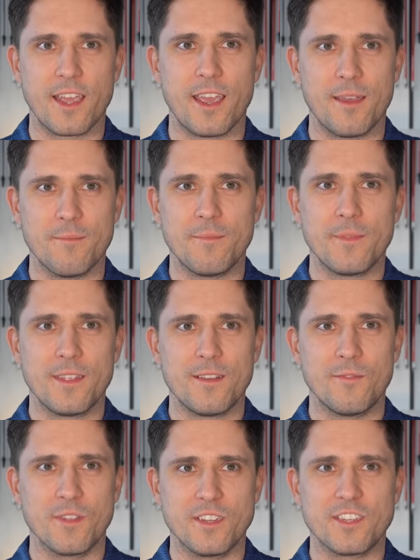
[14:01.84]
am
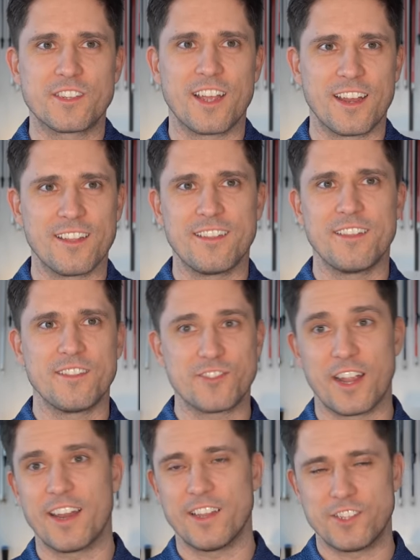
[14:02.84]
really just kind of
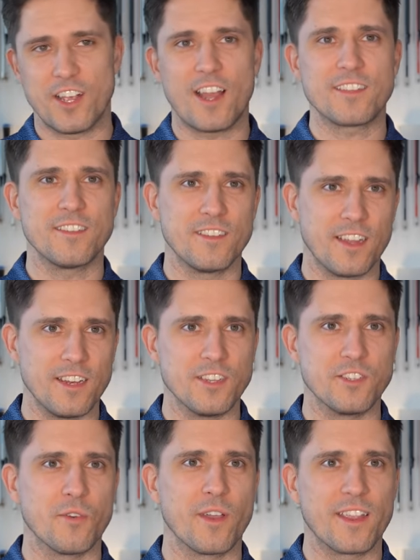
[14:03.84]
trying to hit shots and, and
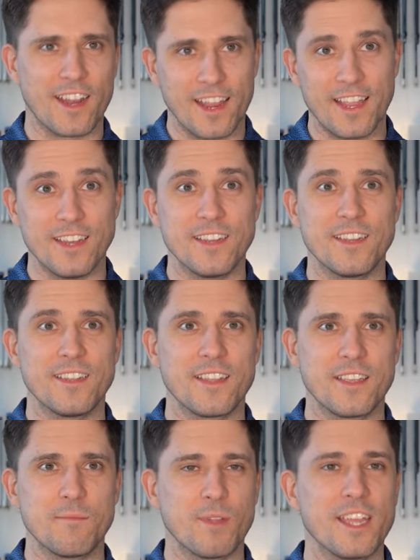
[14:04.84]
enjoy kind of hitting
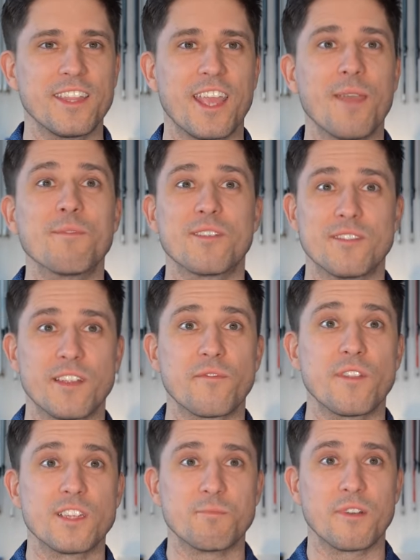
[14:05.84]
the, playing the game a little
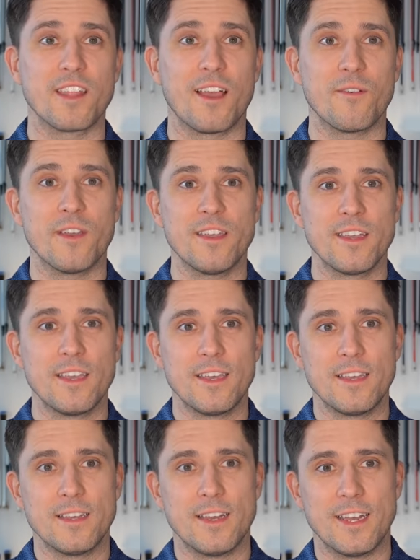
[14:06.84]
differently. Let's put it that way. Yeah.
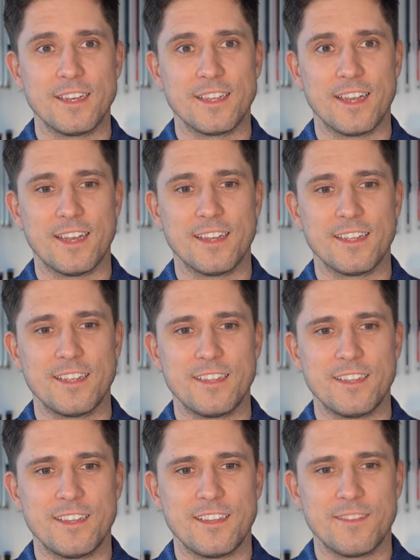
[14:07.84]
And uh,
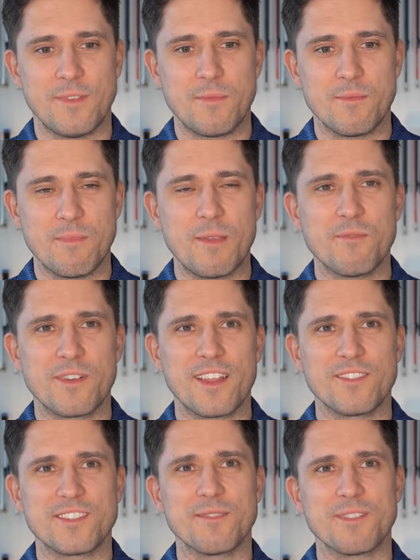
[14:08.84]
maybe maybe we'll get
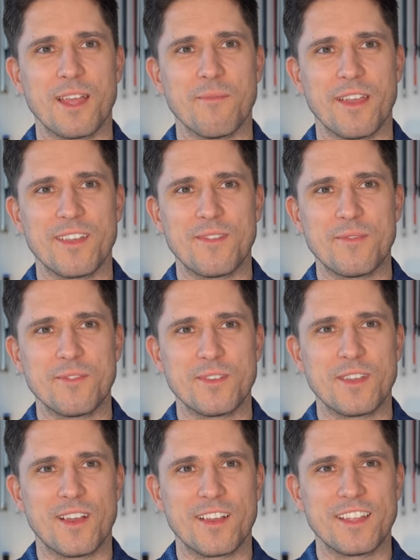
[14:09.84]
out sometime, Mike. Maybe we.
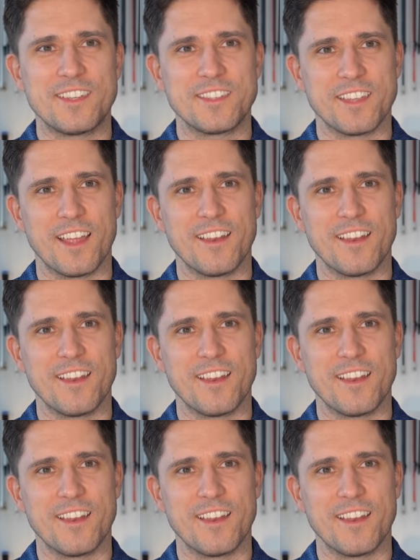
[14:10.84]
I I'll think you, uh,